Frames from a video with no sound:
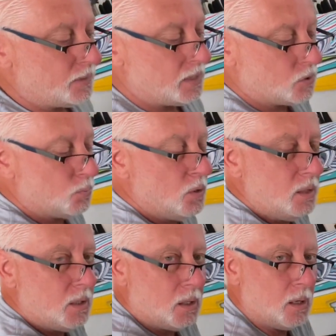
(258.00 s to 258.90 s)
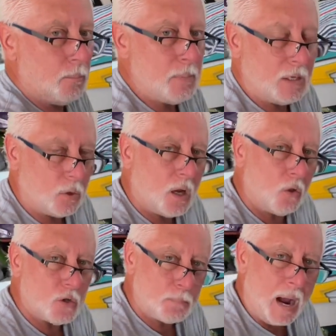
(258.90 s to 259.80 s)
it's really gonna make your
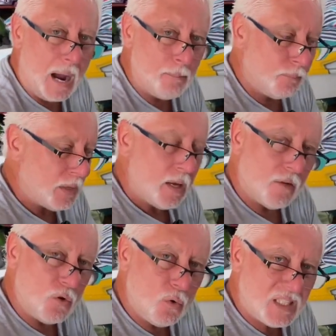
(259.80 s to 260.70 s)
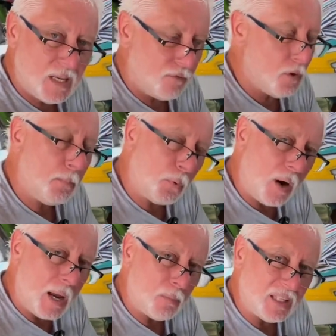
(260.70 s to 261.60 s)
colors pop. If you
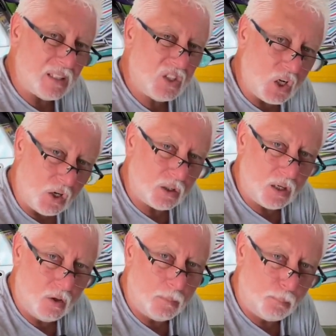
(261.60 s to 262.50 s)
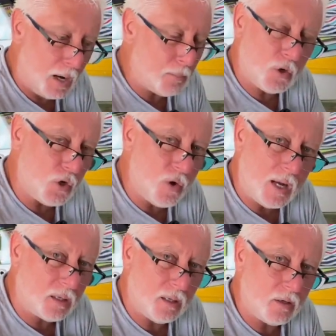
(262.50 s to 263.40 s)
prime with a dark color primer, you're
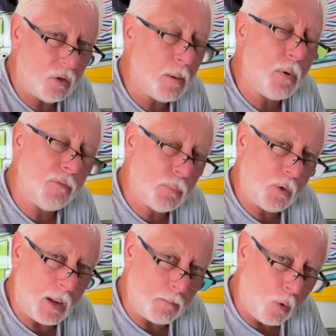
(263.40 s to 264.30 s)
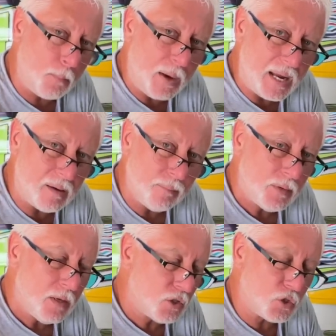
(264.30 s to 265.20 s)
gonna have to put on more paint
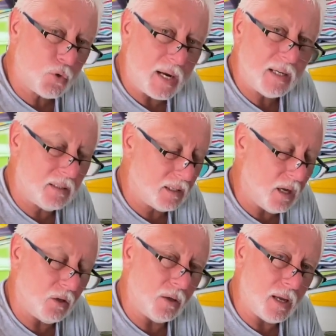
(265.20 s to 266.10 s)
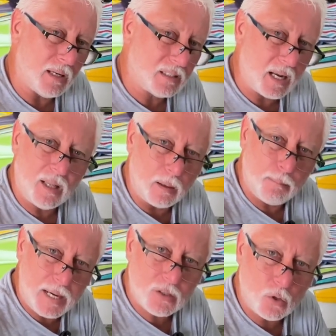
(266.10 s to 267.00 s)
to try to get the color. And it's kind of like a
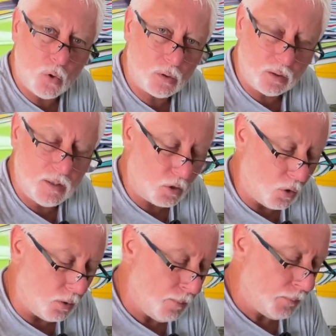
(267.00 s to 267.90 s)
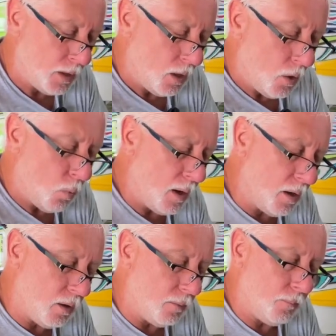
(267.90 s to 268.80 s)
base coat, clear coat,
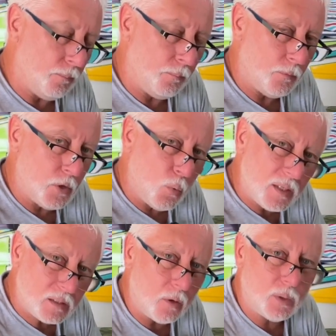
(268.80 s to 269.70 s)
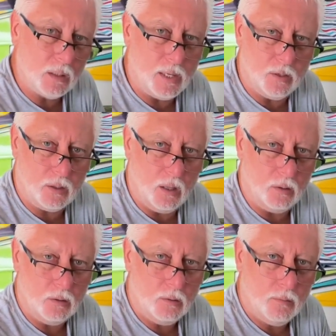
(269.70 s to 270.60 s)
where you want to start with a lighter color
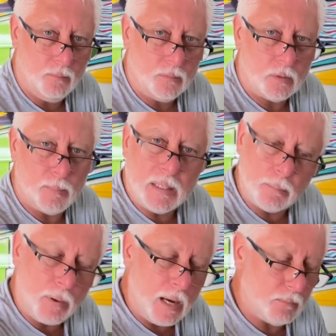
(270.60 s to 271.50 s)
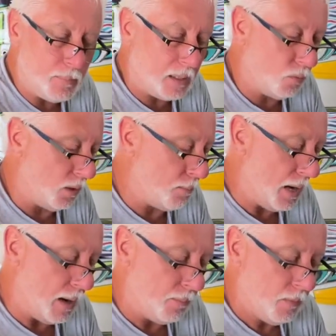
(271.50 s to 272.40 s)
to make it really
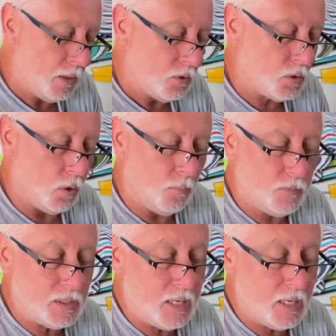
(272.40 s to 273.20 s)
pop. So this